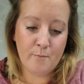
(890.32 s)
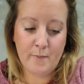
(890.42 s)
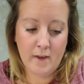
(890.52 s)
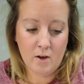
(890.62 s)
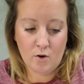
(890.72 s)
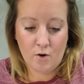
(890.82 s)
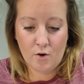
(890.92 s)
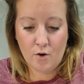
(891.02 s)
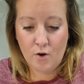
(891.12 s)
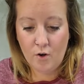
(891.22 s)

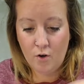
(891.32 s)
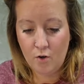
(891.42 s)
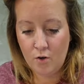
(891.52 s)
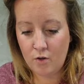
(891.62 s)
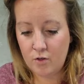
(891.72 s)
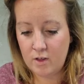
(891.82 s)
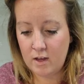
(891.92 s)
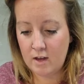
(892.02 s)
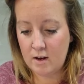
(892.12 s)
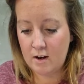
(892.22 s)
bigger,
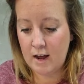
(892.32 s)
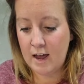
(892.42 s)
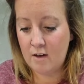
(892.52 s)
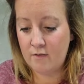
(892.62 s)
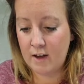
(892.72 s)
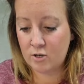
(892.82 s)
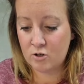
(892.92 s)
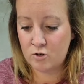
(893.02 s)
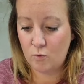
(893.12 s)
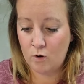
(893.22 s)
then I have
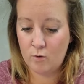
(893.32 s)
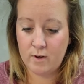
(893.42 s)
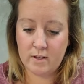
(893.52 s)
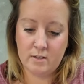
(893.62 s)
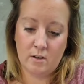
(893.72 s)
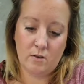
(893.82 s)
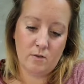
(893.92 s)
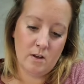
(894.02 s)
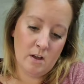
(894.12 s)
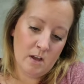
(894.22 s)
extra to work with. So
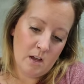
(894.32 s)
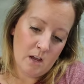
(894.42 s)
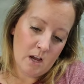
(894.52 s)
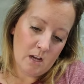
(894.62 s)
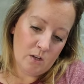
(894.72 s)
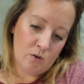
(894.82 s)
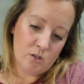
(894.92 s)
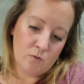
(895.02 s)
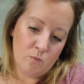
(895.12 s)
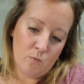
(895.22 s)

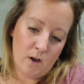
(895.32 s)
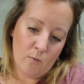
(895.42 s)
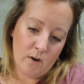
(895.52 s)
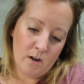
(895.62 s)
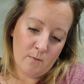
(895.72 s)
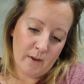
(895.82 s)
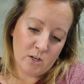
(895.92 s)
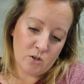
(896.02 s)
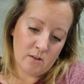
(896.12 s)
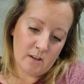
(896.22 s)
I wanted to make
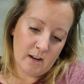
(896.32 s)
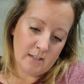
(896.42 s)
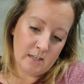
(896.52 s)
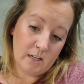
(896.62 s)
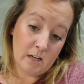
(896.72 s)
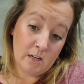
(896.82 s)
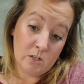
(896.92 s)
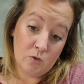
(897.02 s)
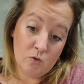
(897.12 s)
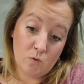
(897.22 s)
sure that I didn't cut it
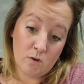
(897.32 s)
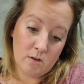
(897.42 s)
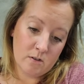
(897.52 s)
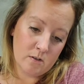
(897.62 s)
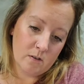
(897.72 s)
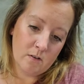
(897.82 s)
too short.